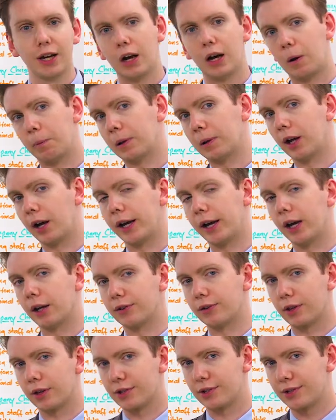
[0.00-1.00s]
apply
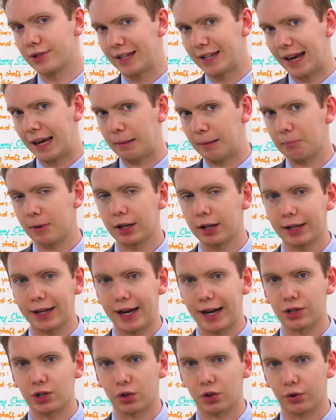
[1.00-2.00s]
under the same
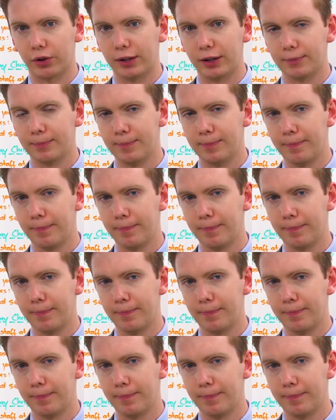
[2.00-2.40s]
category.